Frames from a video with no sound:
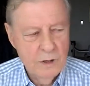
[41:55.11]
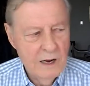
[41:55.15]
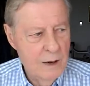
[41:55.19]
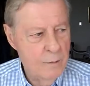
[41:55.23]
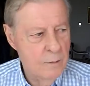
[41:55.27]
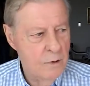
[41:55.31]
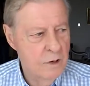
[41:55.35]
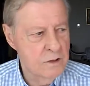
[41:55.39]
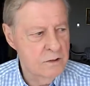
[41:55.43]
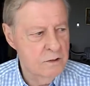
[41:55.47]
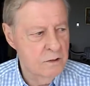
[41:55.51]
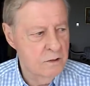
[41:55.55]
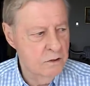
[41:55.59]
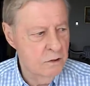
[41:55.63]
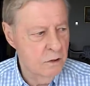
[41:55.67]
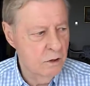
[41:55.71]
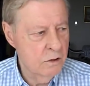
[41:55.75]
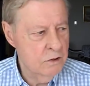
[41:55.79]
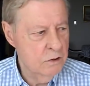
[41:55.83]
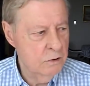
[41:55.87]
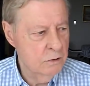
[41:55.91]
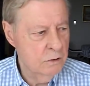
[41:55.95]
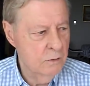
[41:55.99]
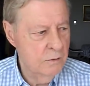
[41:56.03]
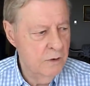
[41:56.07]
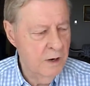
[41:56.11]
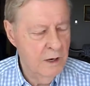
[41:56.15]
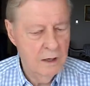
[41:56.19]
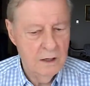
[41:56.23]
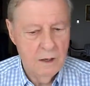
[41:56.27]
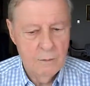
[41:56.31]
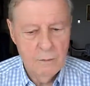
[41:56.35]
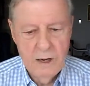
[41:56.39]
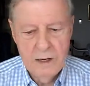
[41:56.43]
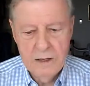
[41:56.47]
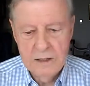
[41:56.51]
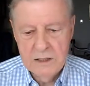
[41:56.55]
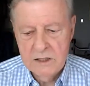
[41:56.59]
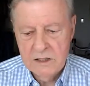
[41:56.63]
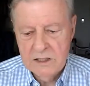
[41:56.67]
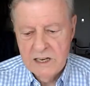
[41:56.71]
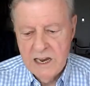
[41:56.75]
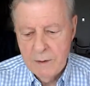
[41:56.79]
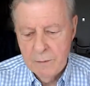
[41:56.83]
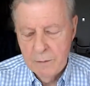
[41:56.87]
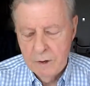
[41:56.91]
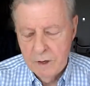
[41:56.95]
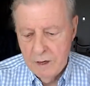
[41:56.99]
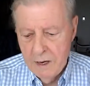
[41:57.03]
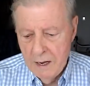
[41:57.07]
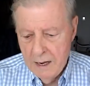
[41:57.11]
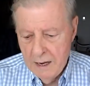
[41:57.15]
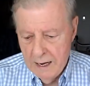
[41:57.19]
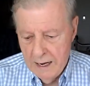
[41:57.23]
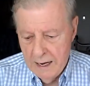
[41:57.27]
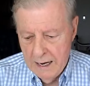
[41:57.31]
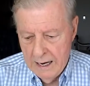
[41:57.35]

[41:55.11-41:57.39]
Prime Minister Churchill of England, make a statement.